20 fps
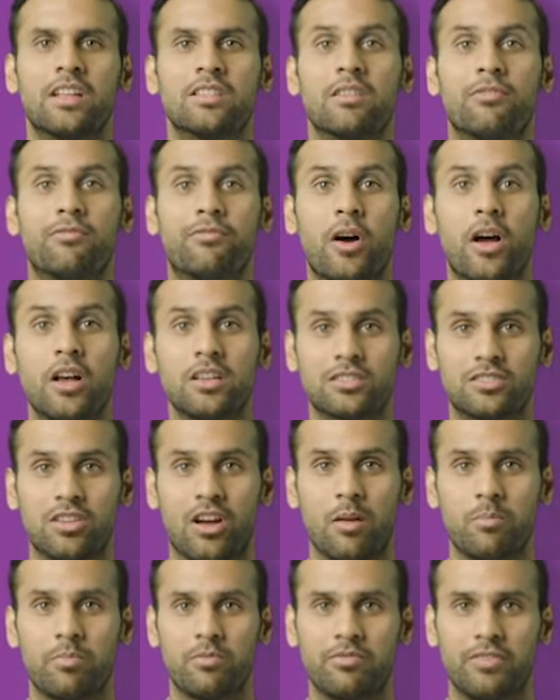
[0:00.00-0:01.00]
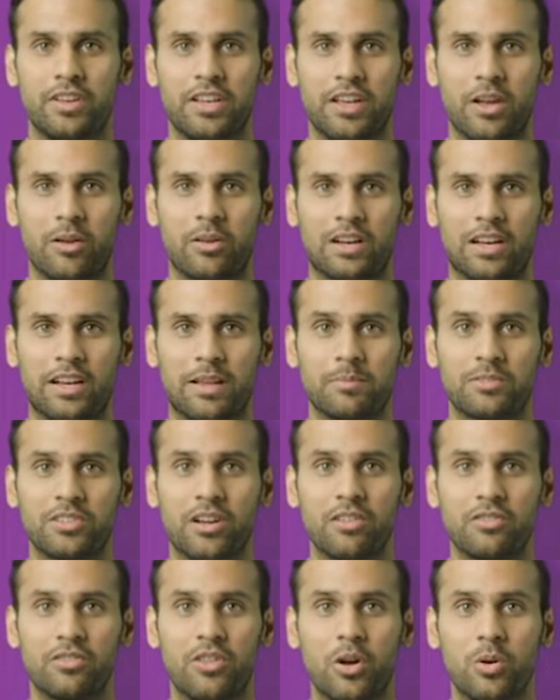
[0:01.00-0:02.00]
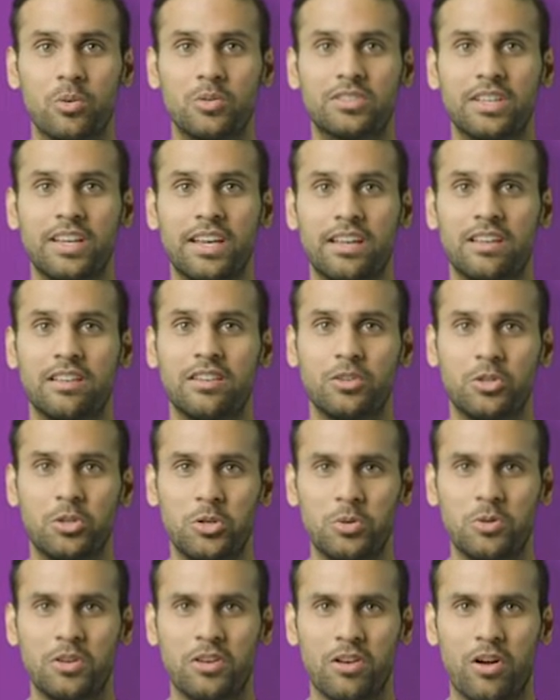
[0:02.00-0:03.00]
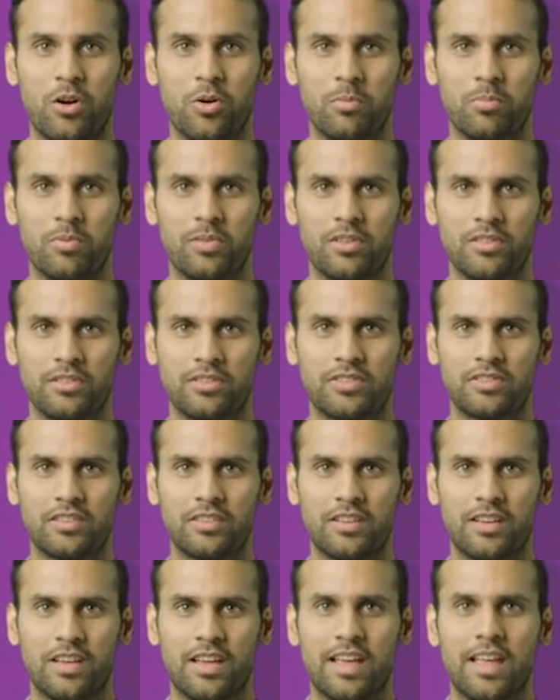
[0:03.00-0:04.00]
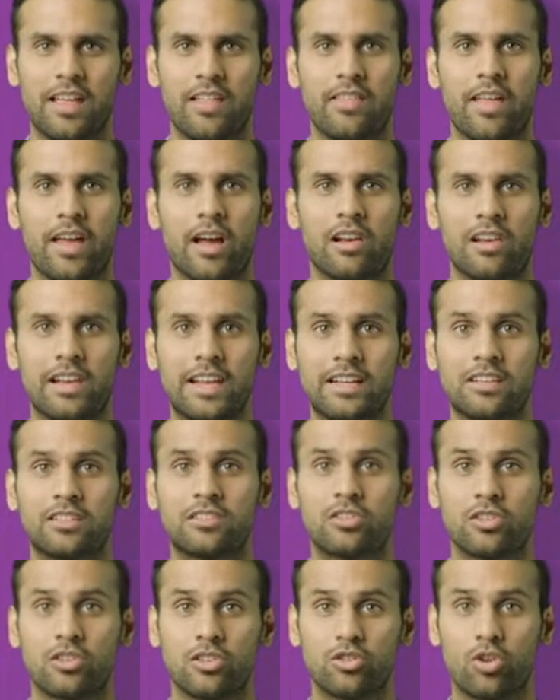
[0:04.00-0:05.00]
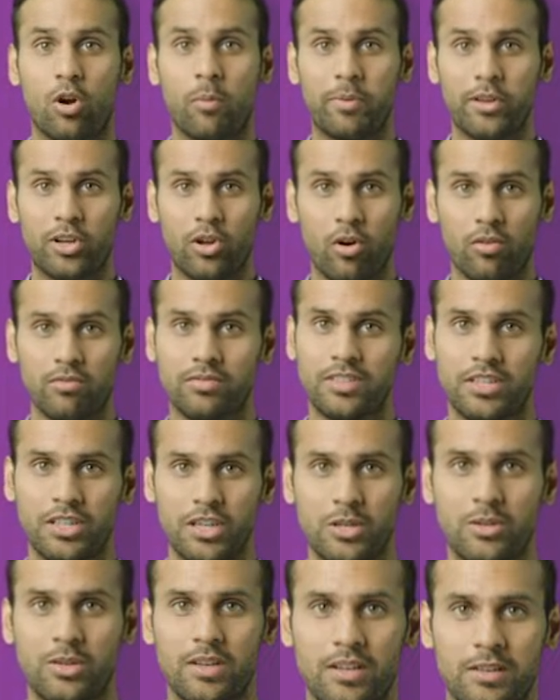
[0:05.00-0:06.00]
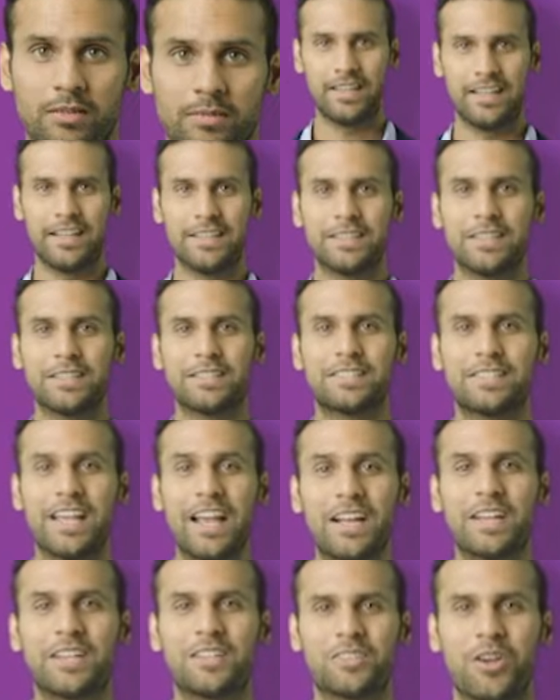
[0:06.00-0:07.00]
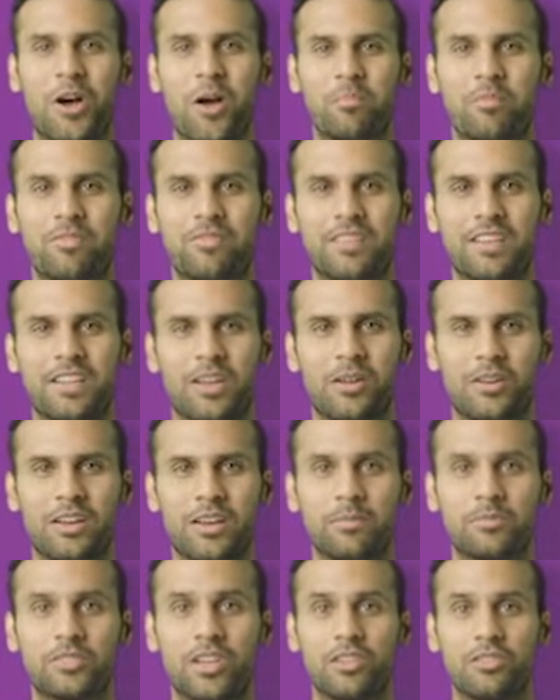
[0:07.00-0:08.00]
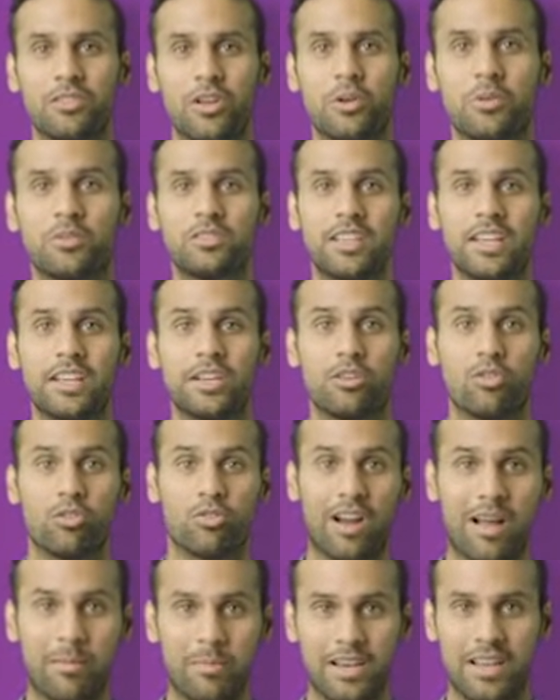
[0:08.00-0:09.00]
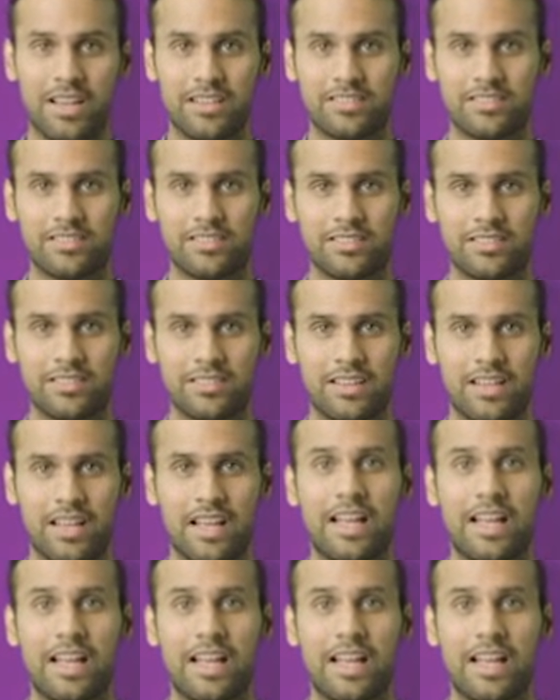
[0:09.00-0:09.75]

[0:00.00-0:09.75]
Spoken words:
The first type of video clips are those in unit openers. They are linked to the topic of the unit. The second type of video clips are those in grammar lessons.